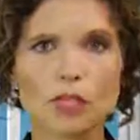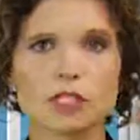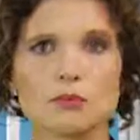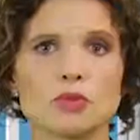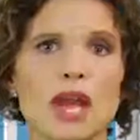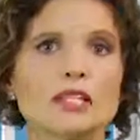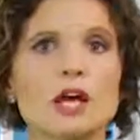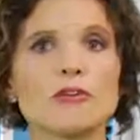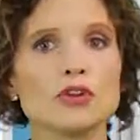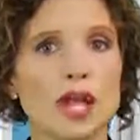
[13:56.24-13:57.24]
Subtract
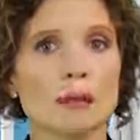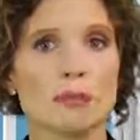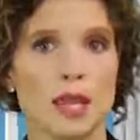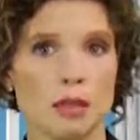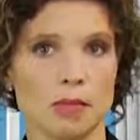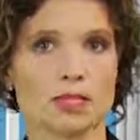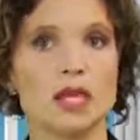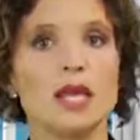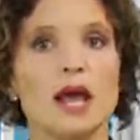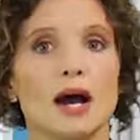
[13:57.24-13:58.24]
off your down payment
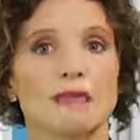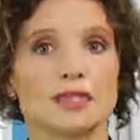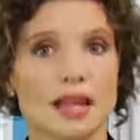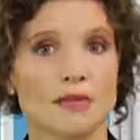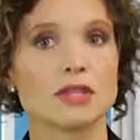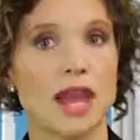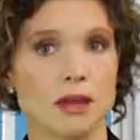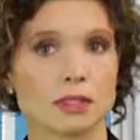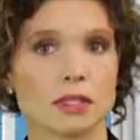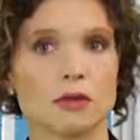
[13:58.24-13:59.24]
of
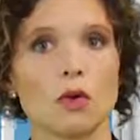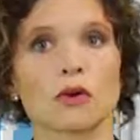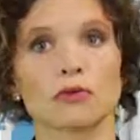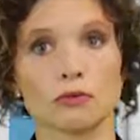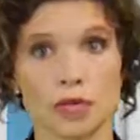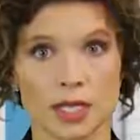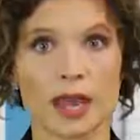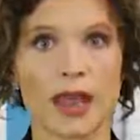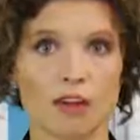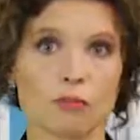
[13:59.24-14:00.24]
$7,000 or
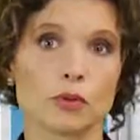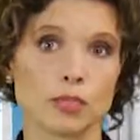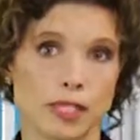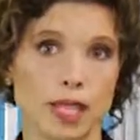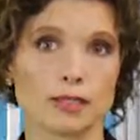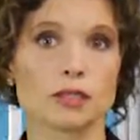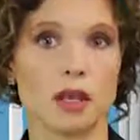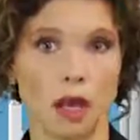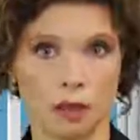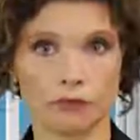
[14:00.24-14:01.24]
3.5%
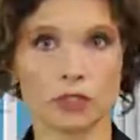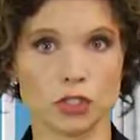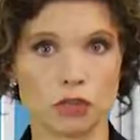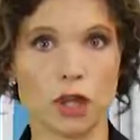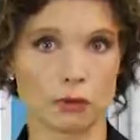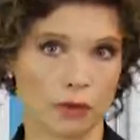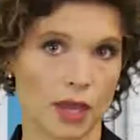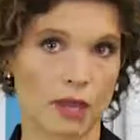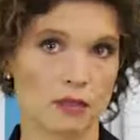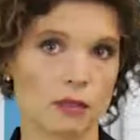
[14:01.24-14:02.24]
of the
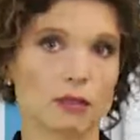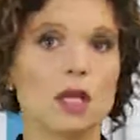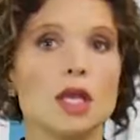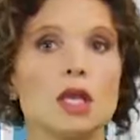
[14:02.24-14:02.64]
$200,000.